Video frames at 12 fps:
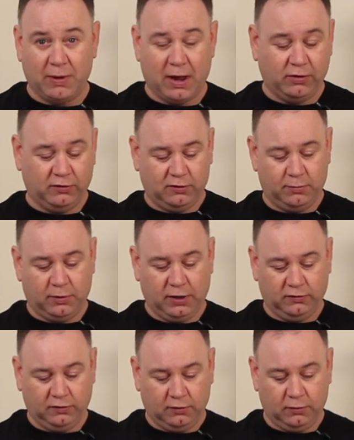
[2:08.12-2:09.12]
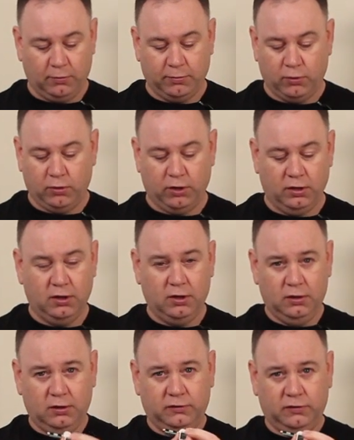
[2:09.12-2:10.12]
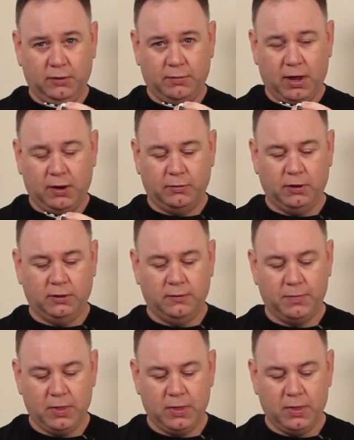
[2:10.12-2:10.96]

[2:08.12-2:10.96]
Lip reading: the battery someplace in the little board in the bottom there.